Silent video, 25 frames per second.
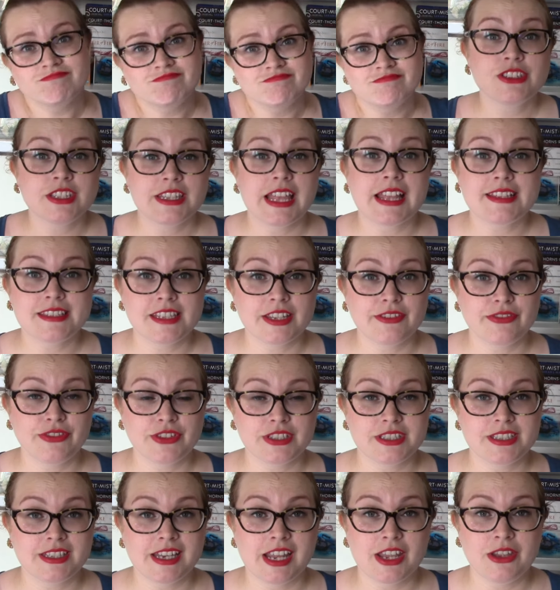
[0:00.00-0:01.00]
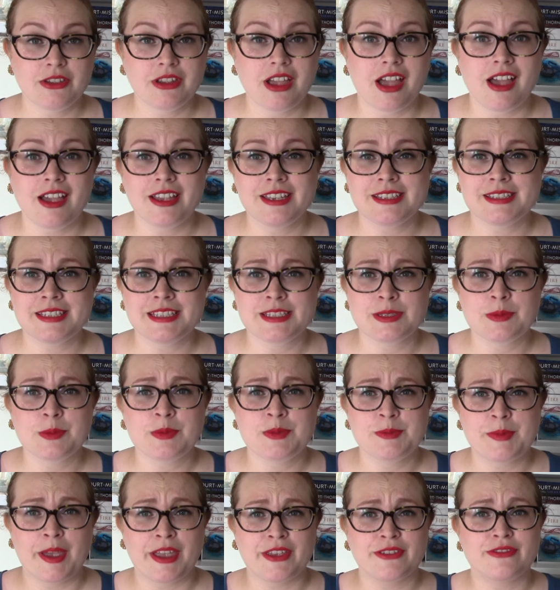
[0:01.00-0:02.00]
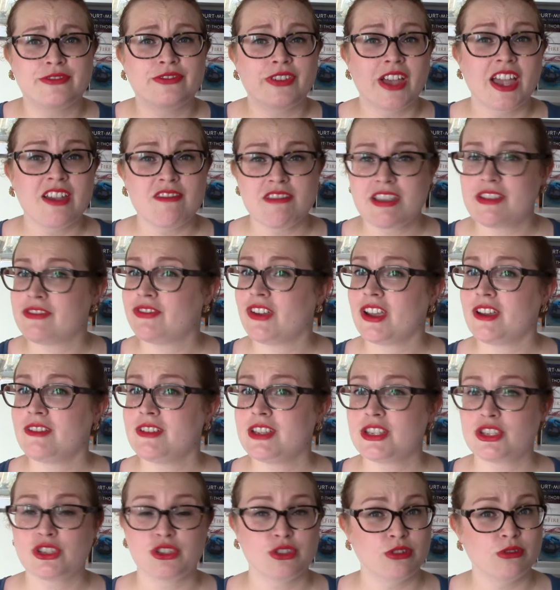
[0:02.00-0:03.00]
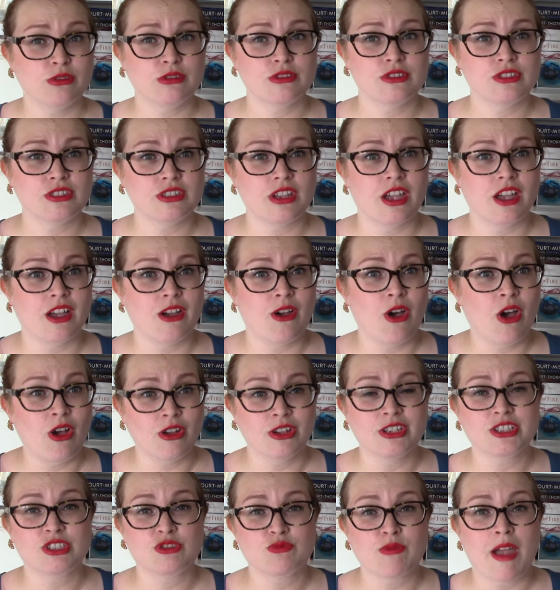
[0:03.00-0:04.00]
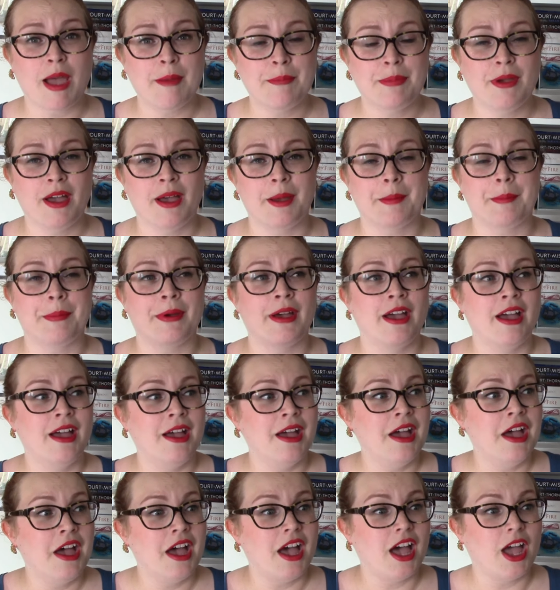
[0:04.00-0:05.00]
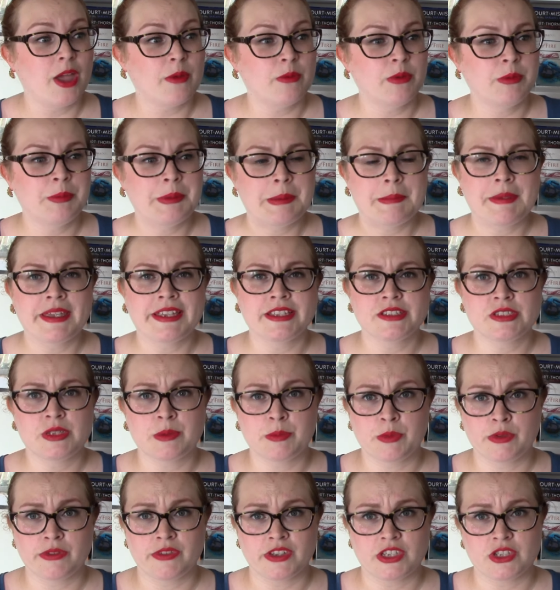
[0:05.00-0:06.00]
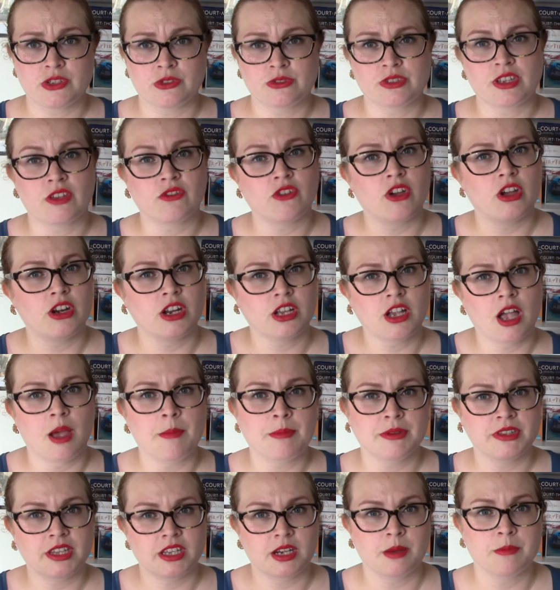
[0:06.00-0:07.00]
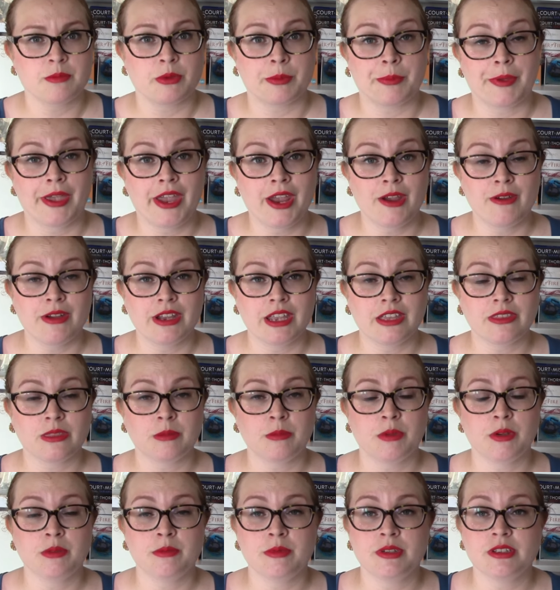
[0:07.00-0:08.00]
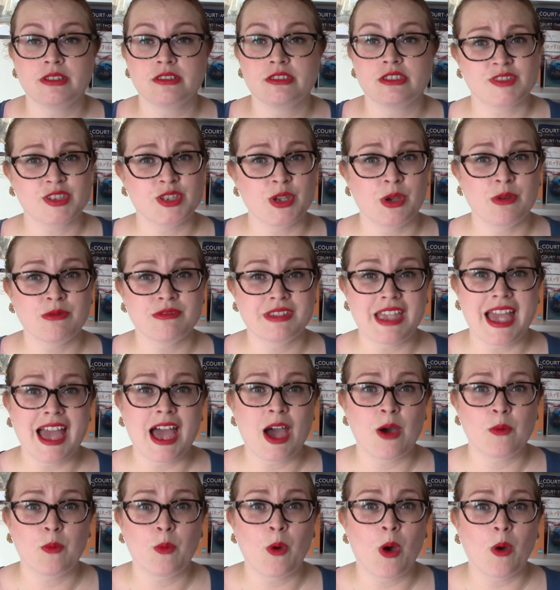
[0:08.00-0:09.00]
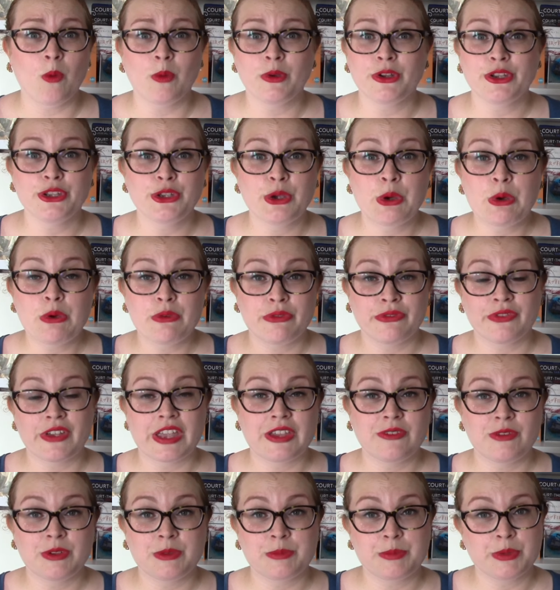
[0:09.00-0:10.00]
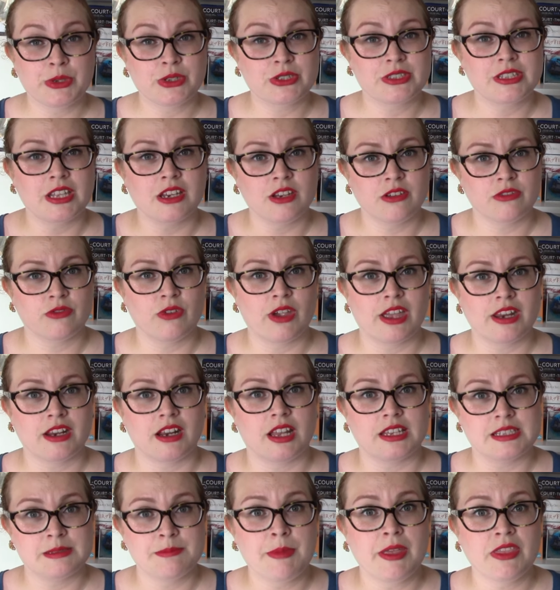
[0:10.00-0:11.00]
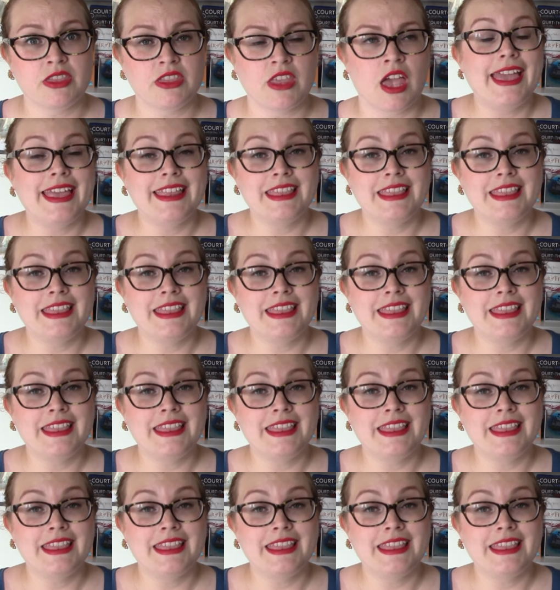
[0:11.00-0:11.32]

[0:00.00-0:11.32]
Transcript: So that's it for today, you guys. This was my very, very short August wrap-up. I will be making some more videos. I've got a couple that I'm preparing at the moment. So yeah, what were your favourite books that you've read last month?